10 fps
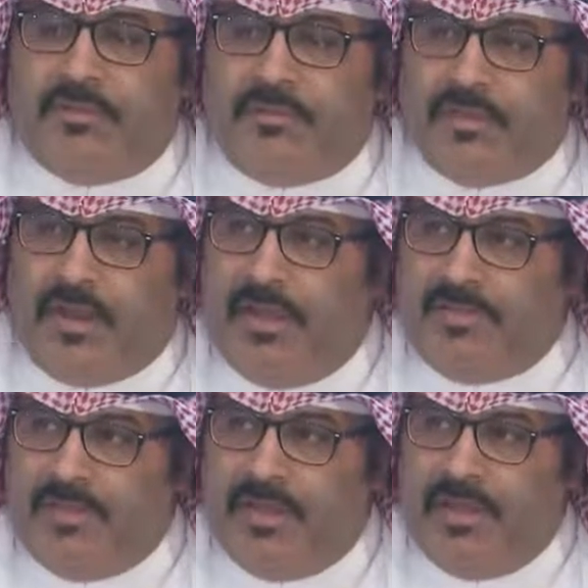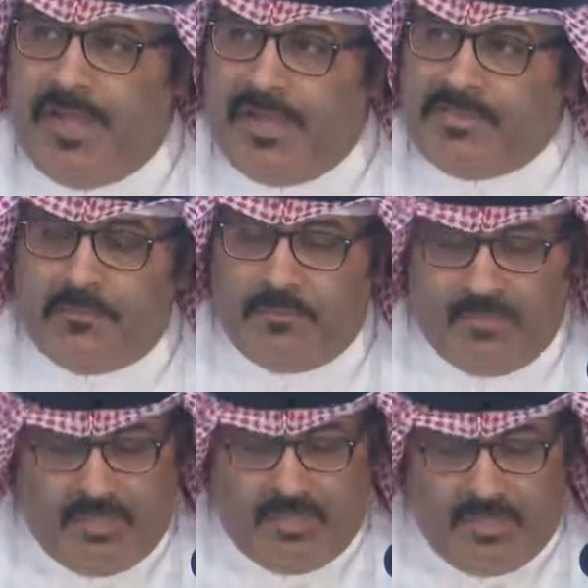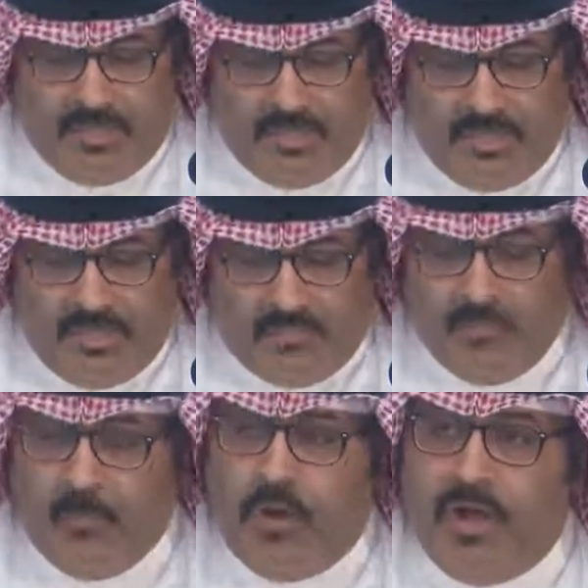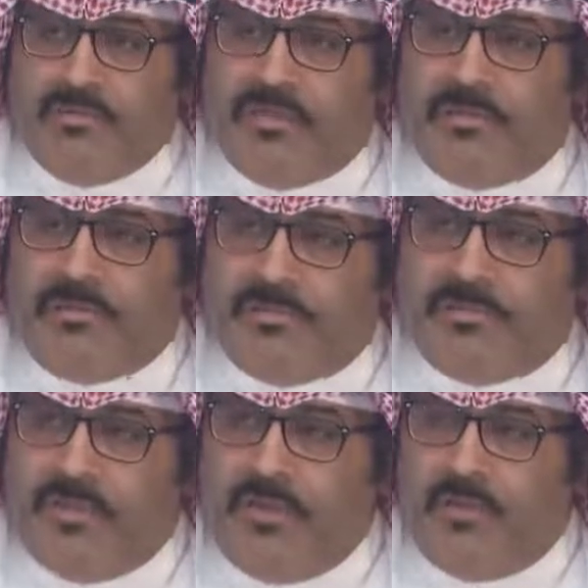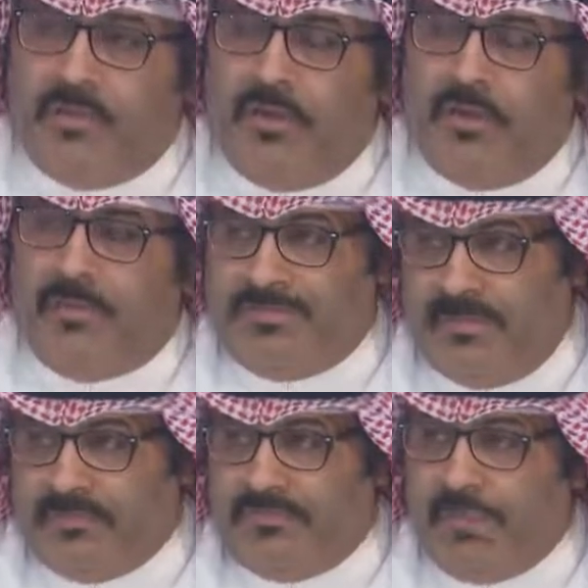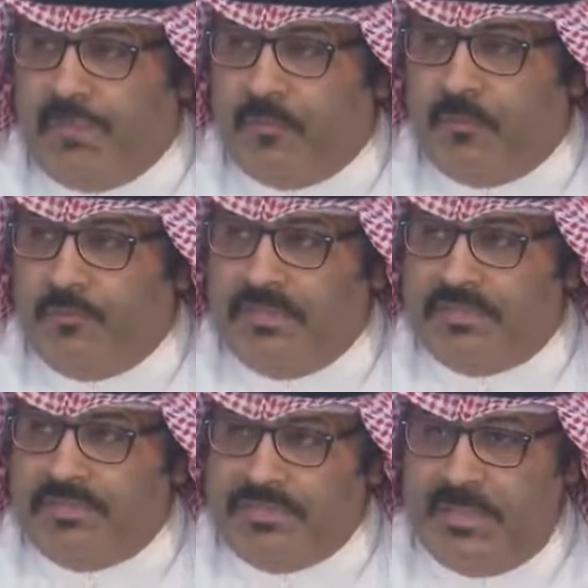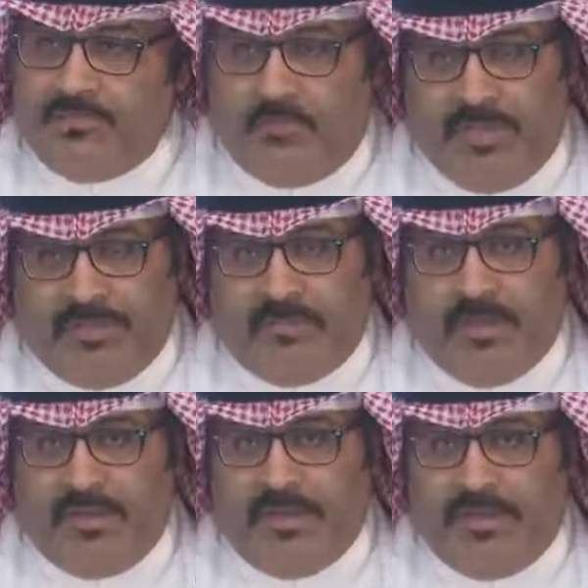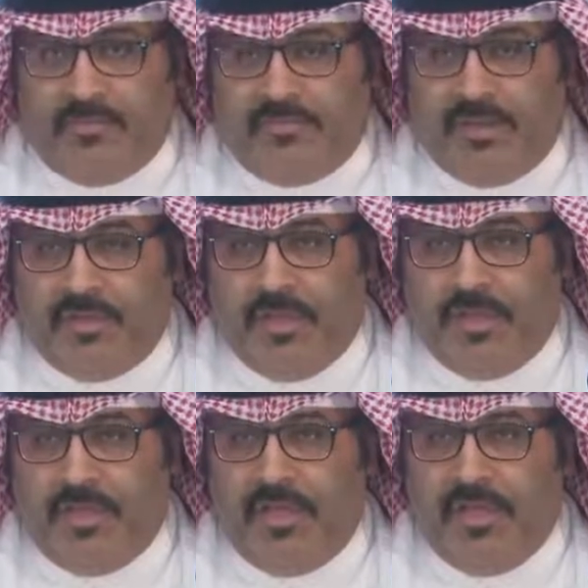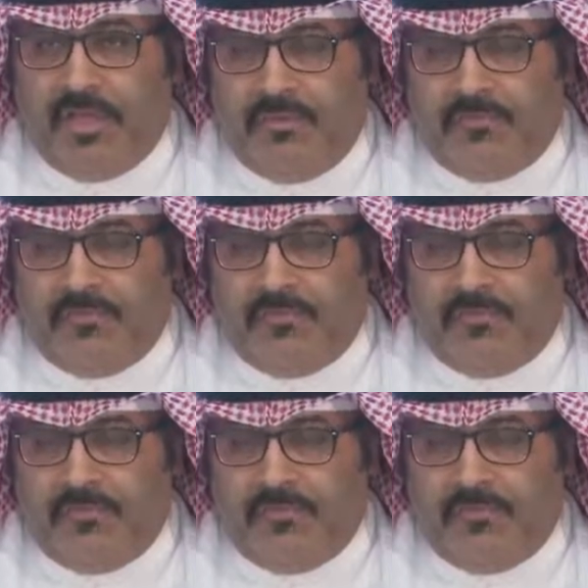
term and reiterate the determination to continue all the achievements at